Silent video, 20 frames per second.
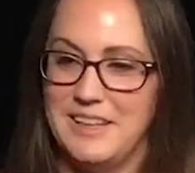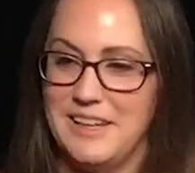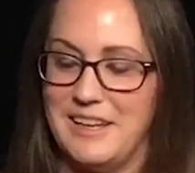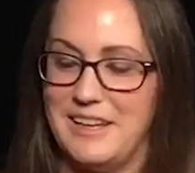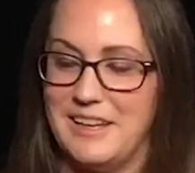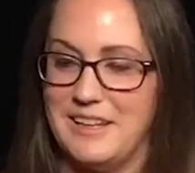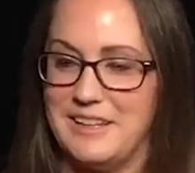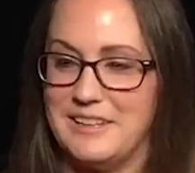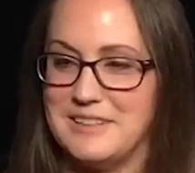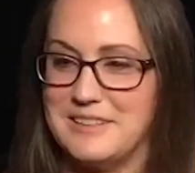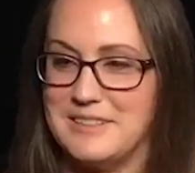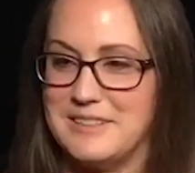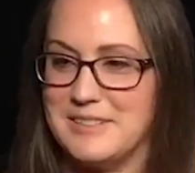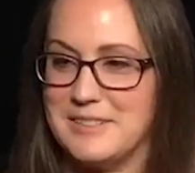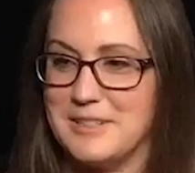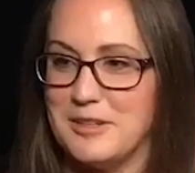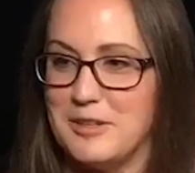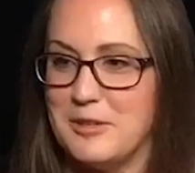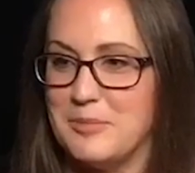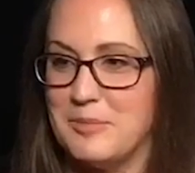And
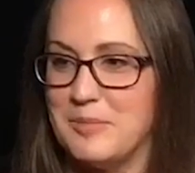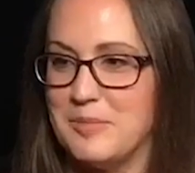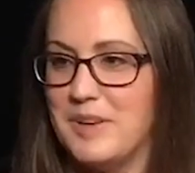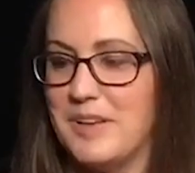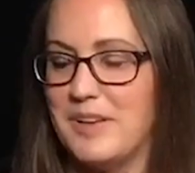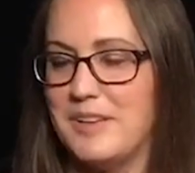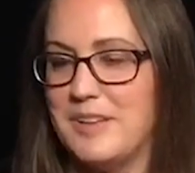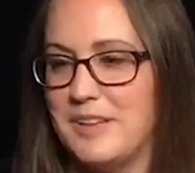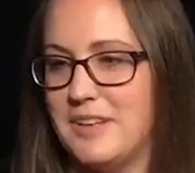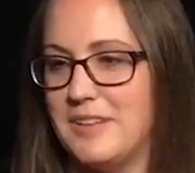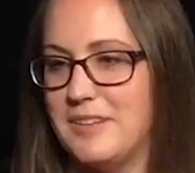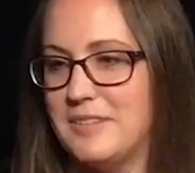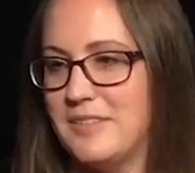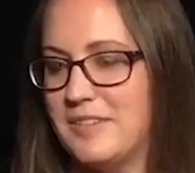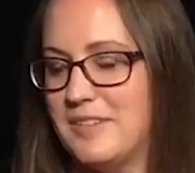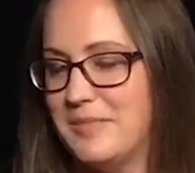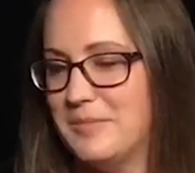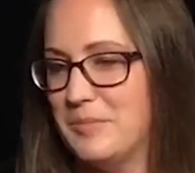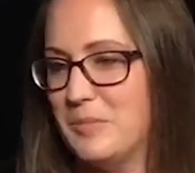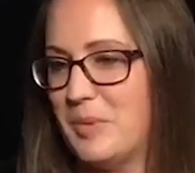then
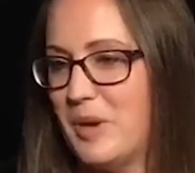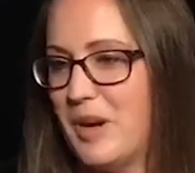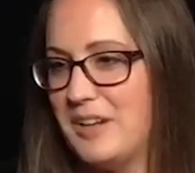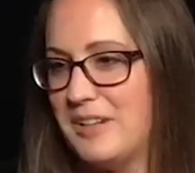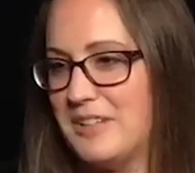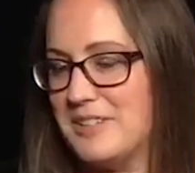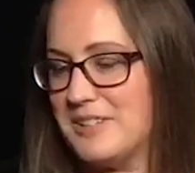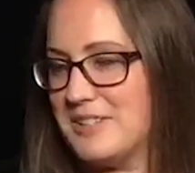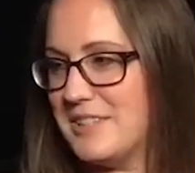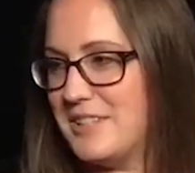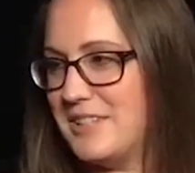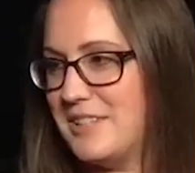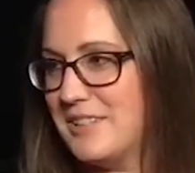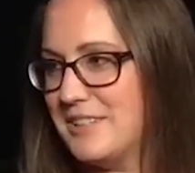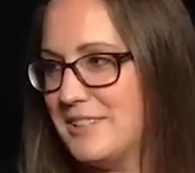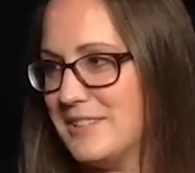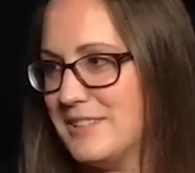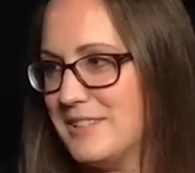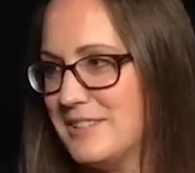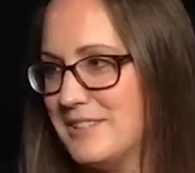pregnancy
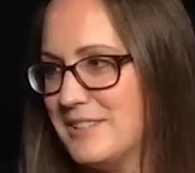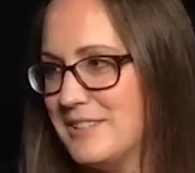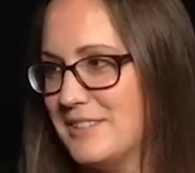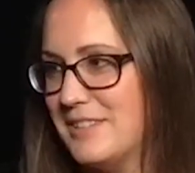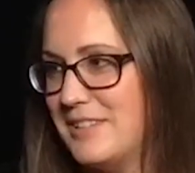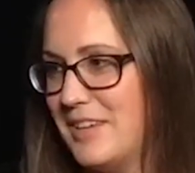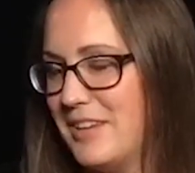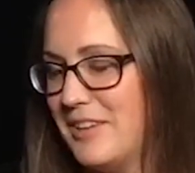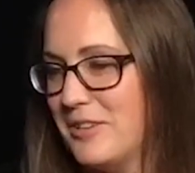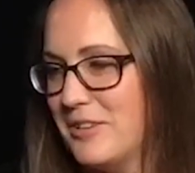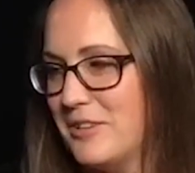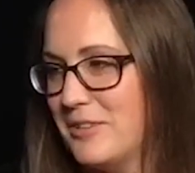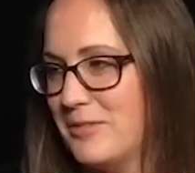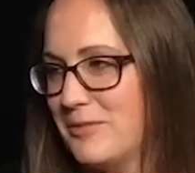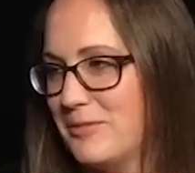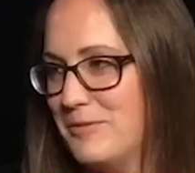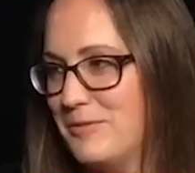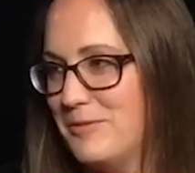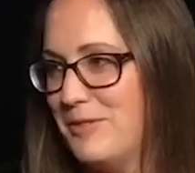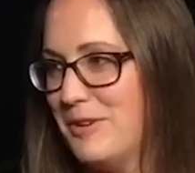is the other
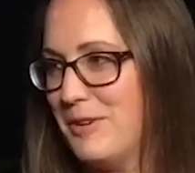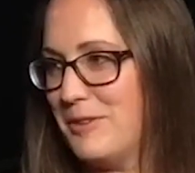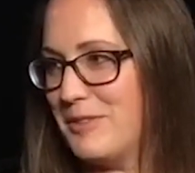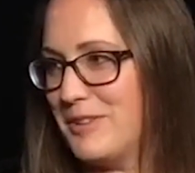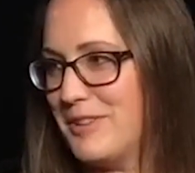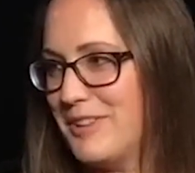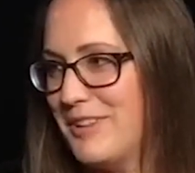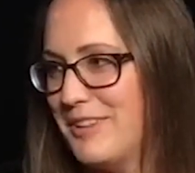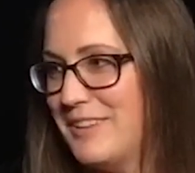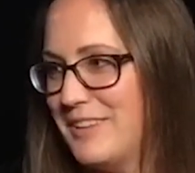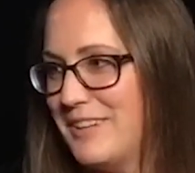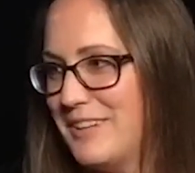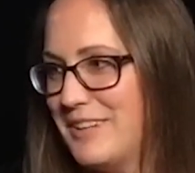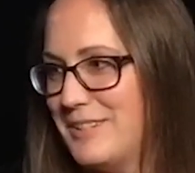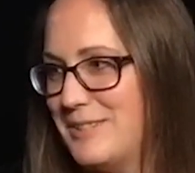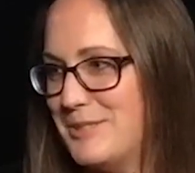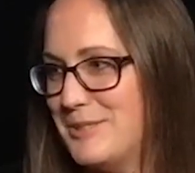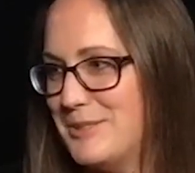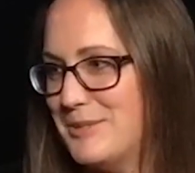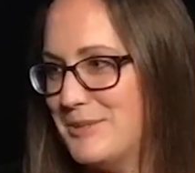favorite thing that I
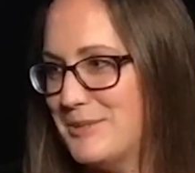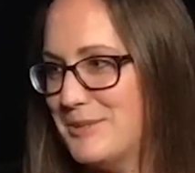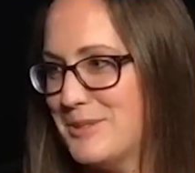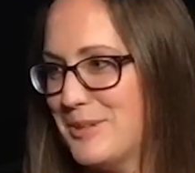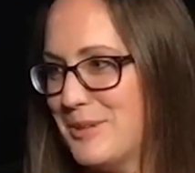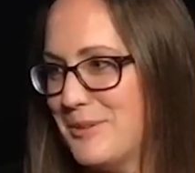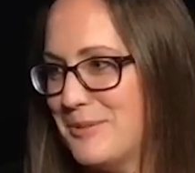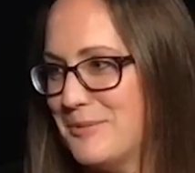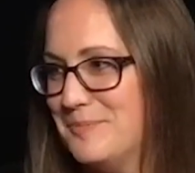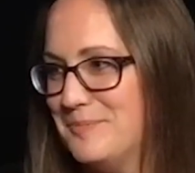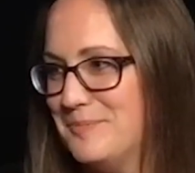do. So